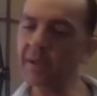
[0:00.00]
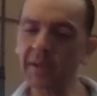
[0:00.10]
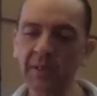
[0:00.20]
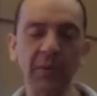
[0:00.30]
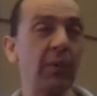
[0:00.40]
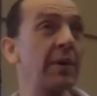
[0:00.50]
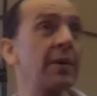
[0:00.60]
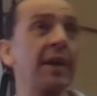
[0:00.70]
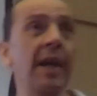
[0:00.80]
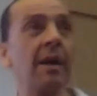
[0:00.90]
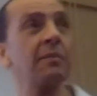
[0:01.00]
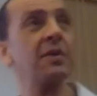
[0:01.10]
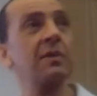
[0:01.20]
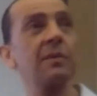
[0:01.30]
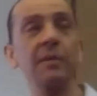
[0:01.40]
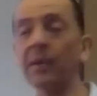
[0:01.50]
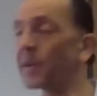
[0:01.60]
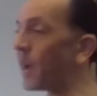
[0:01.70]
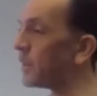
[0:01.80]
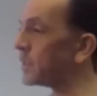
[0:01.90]
The winter camps, they're
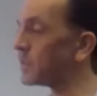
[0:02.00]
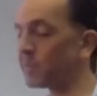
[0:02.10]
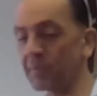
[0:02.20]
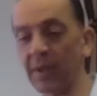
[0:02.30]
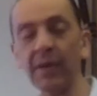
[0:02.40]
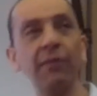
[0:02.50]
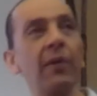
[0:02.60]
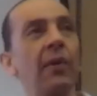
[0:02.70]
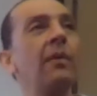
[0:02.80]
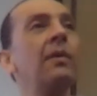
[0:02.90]
not as plentiful.